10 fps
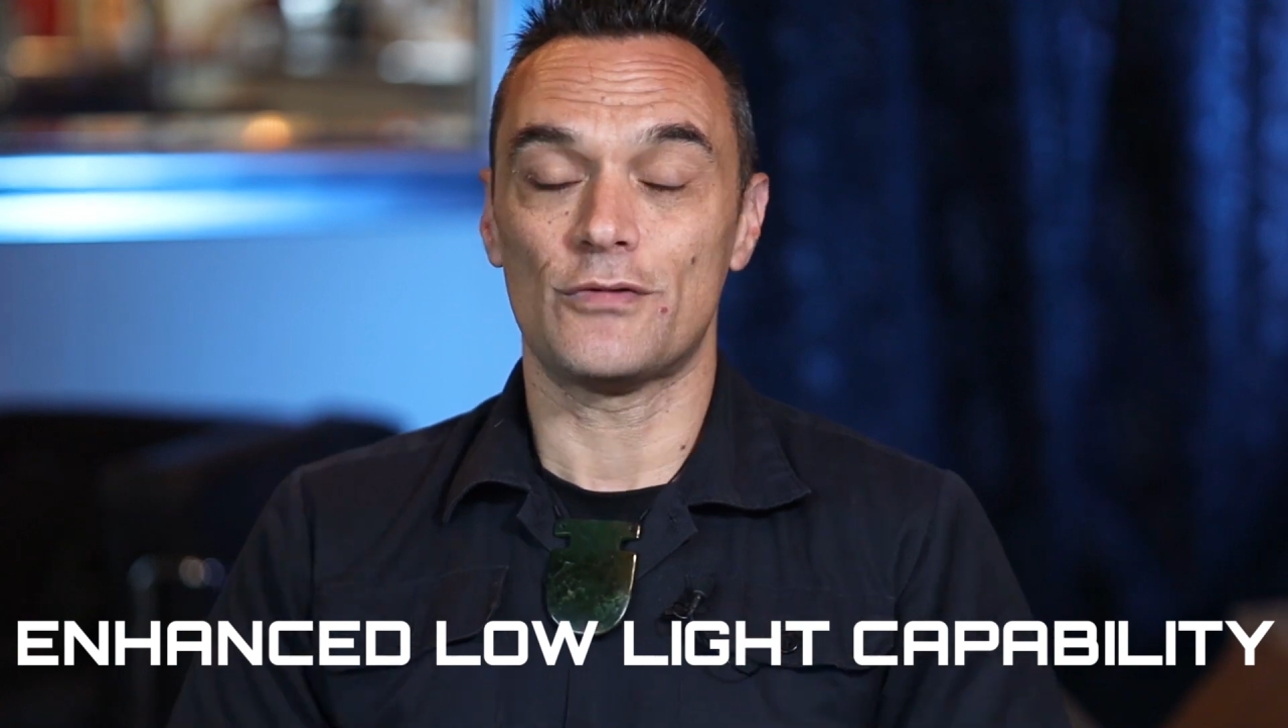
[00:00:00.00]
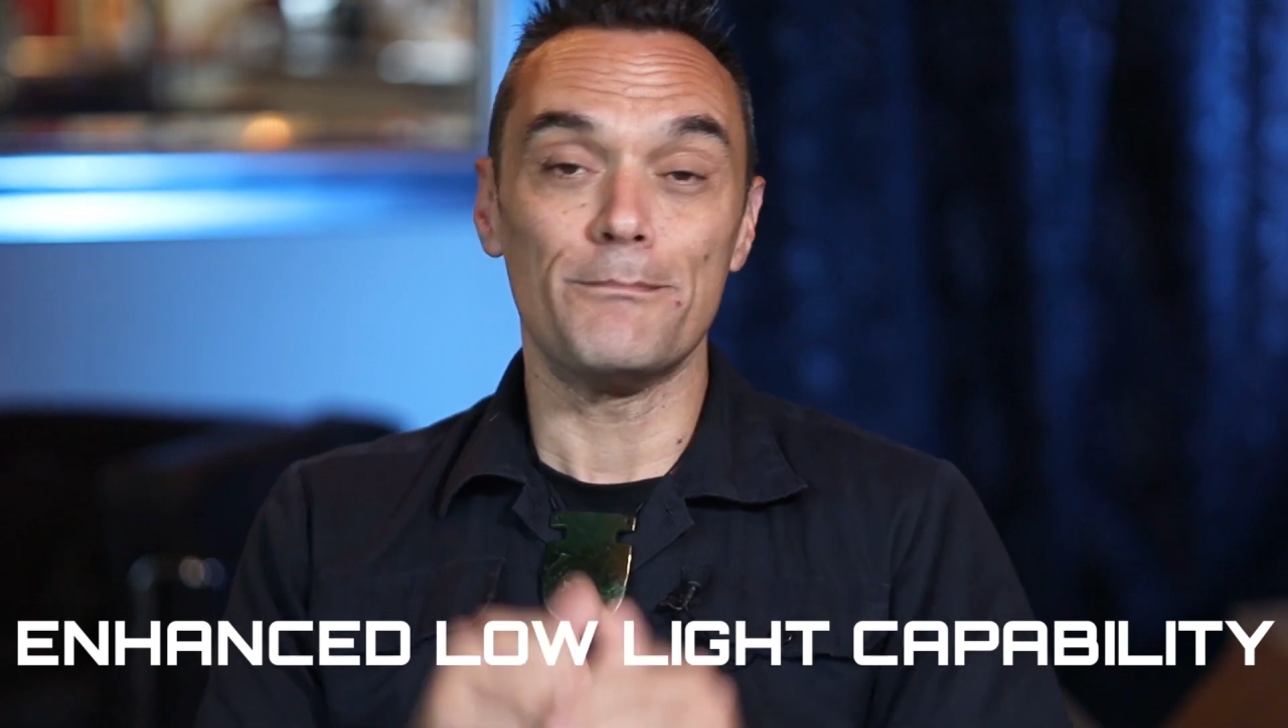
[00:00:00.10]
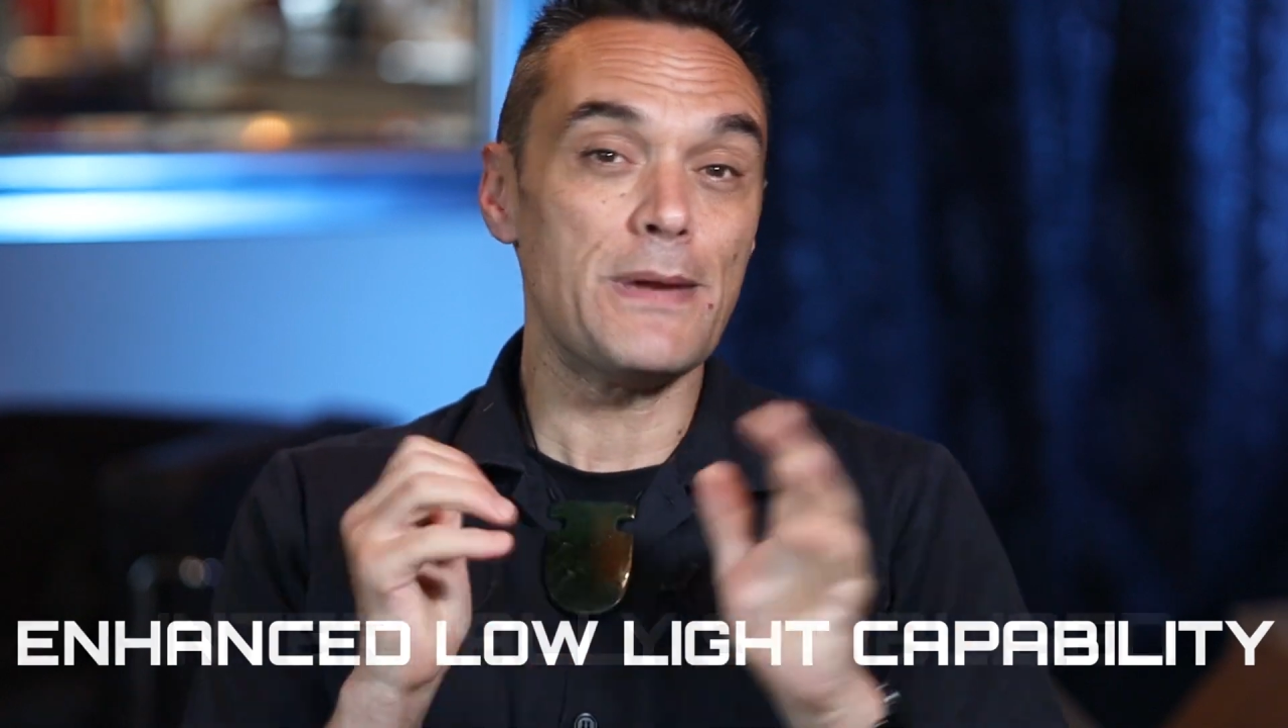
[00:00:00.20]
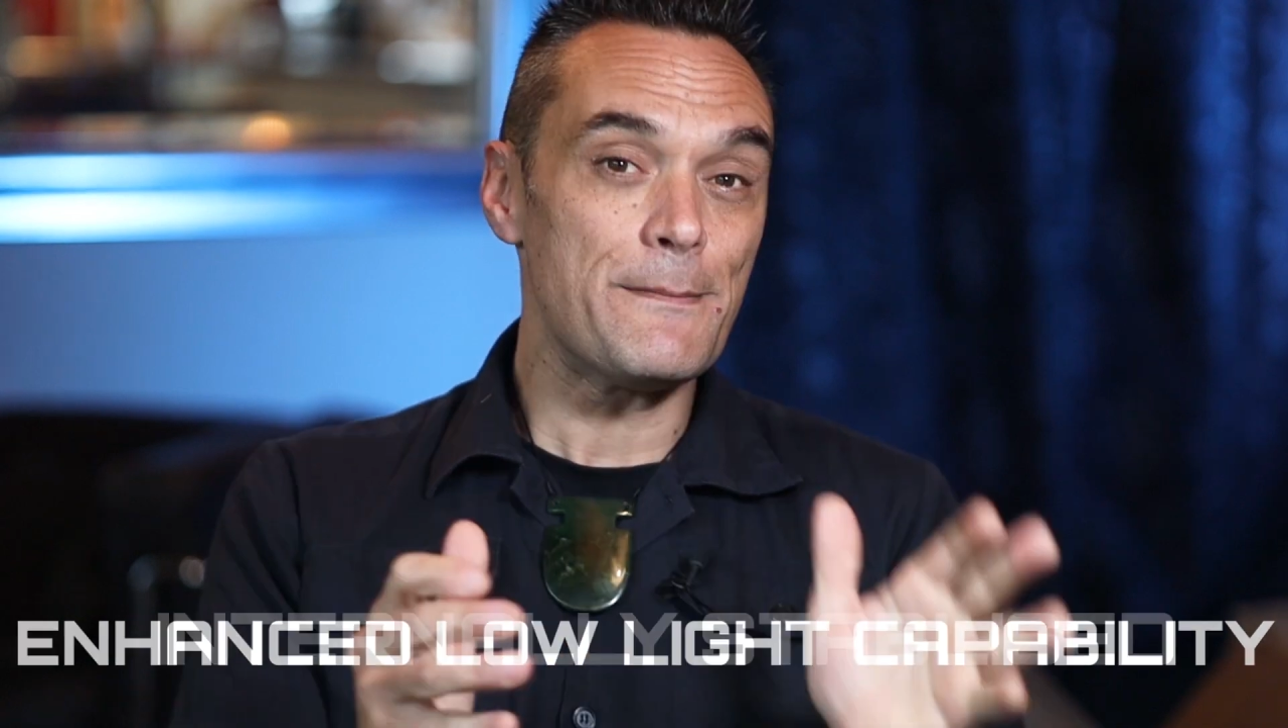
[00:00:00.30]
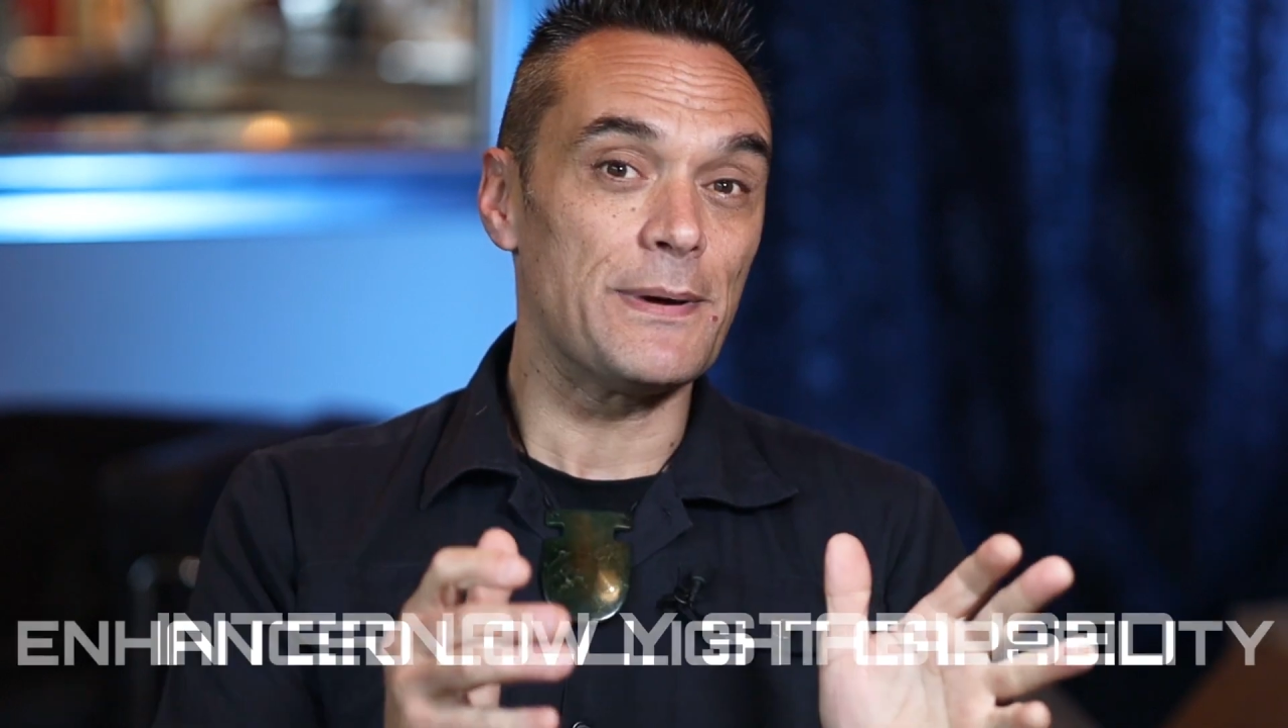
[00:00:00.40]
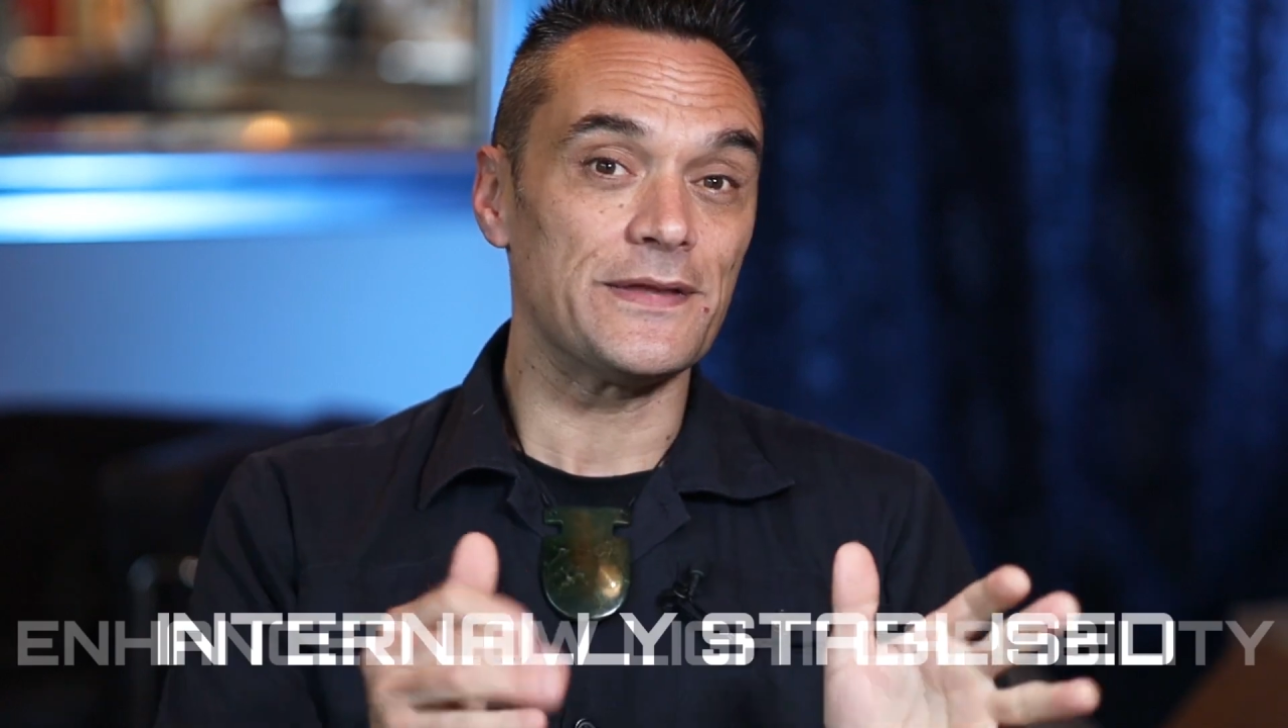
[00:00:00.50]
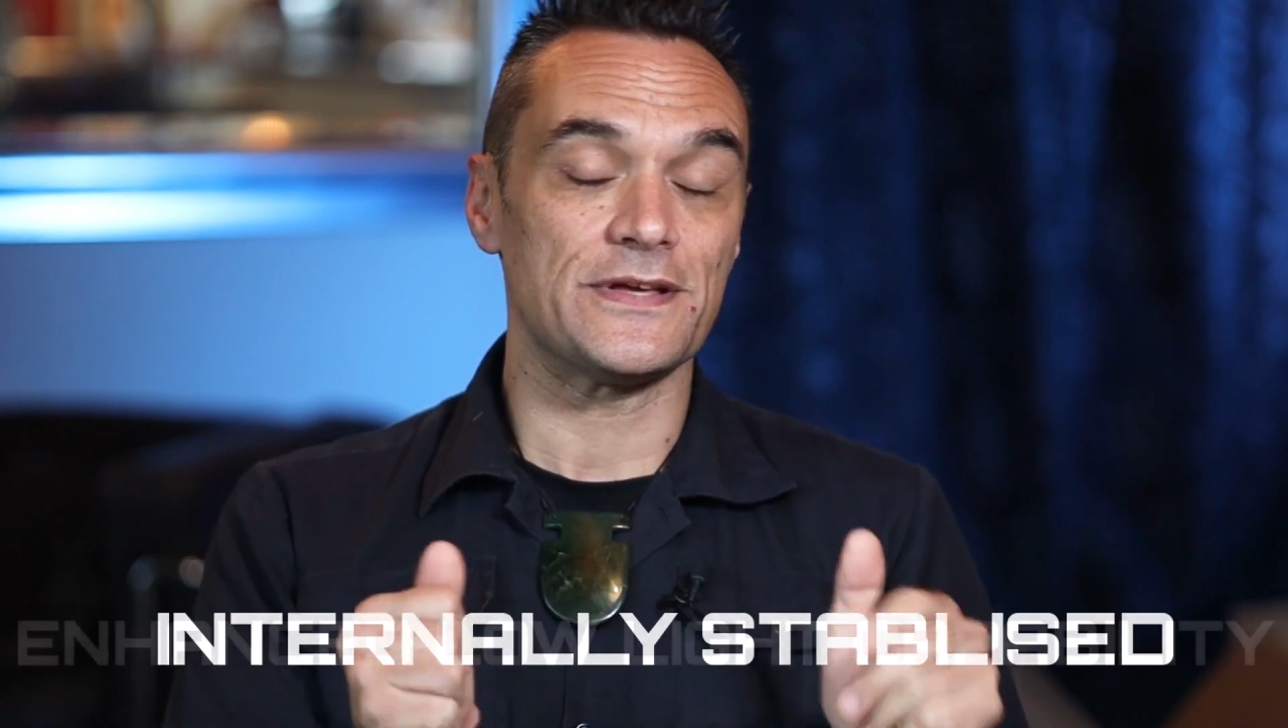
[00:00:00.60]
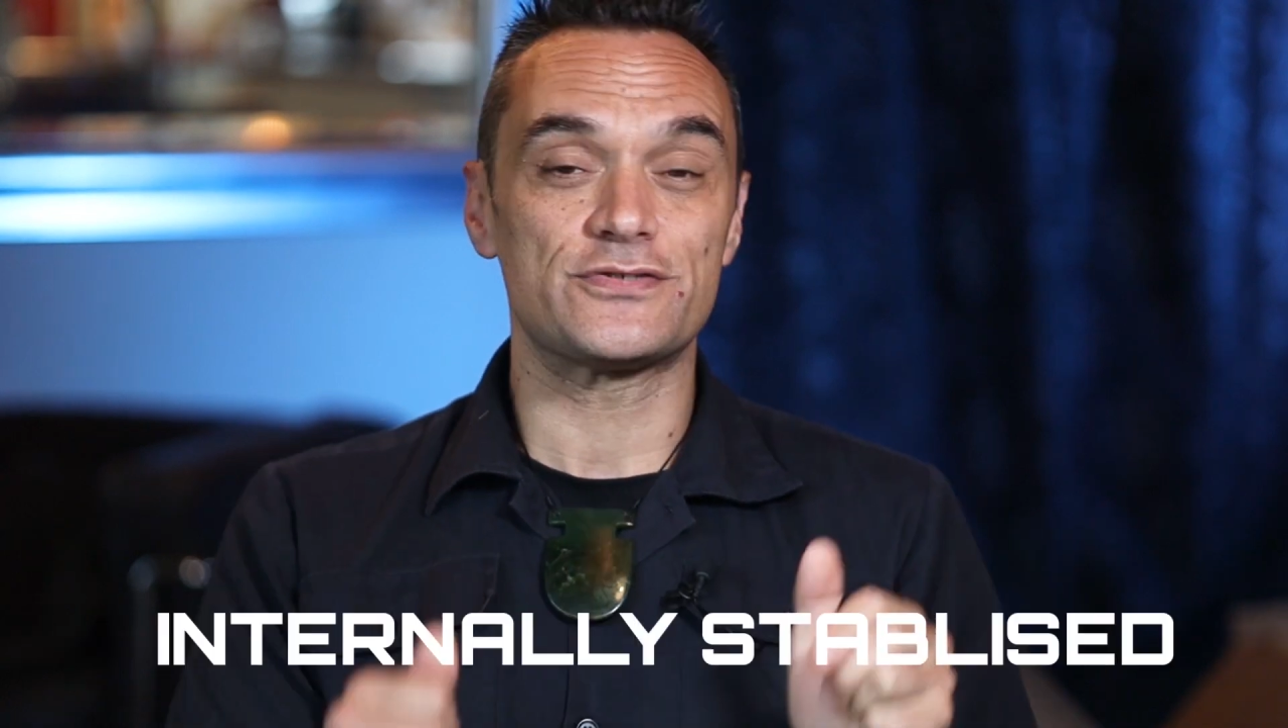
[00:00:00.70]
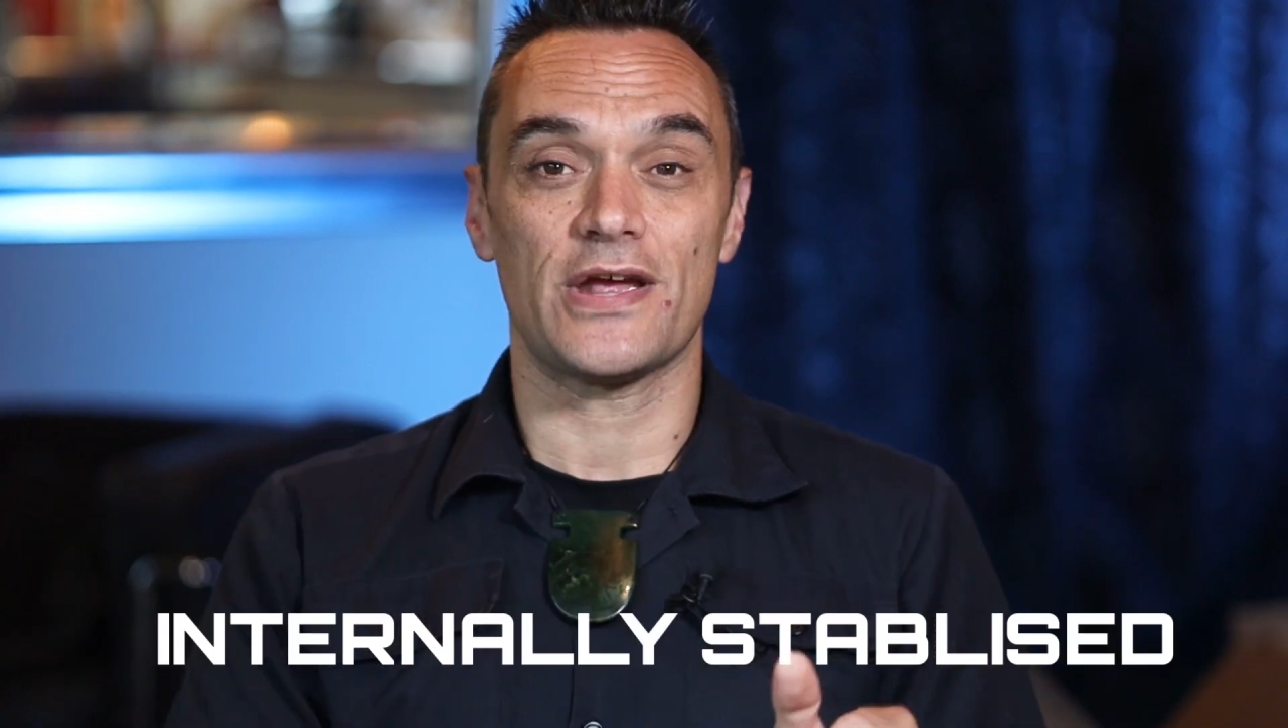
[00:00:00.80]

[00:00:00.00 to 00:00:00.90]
remember the